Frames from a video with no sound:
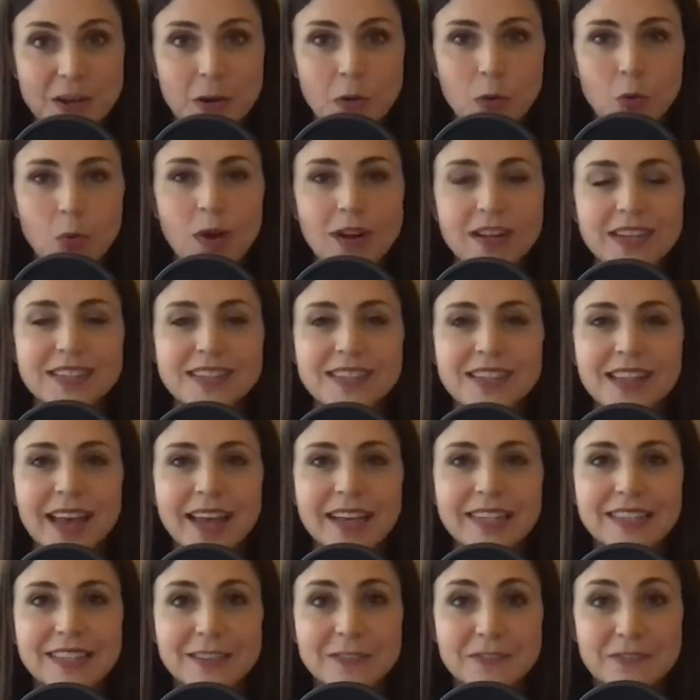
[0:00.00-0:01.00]
what it's
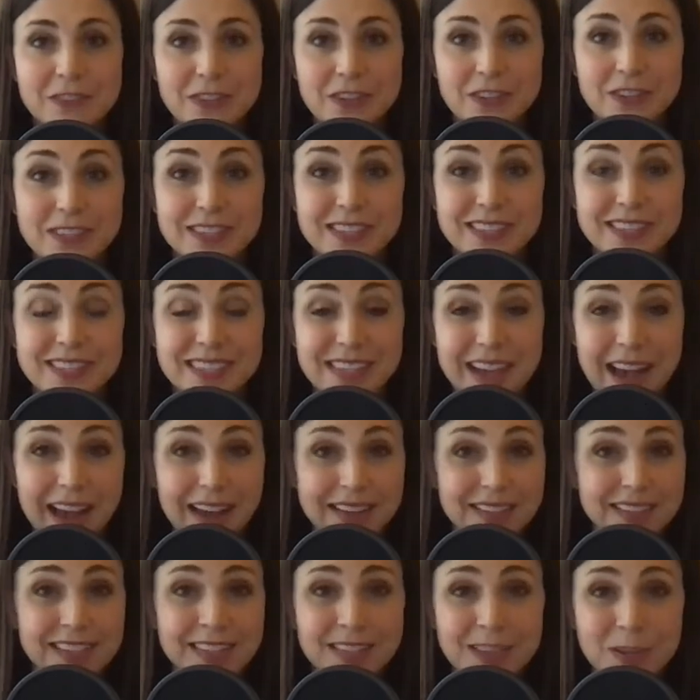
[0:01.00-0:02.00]
like to feel
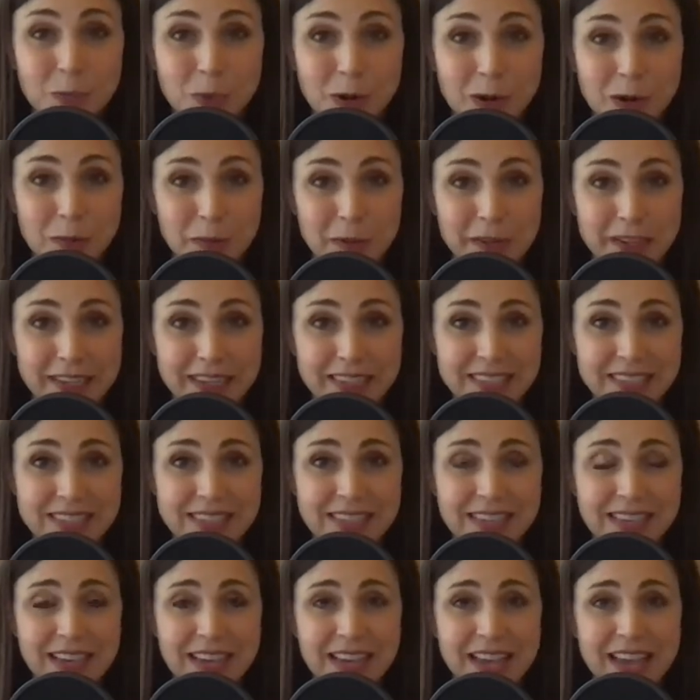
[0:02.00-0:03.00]
stagnant in the workplace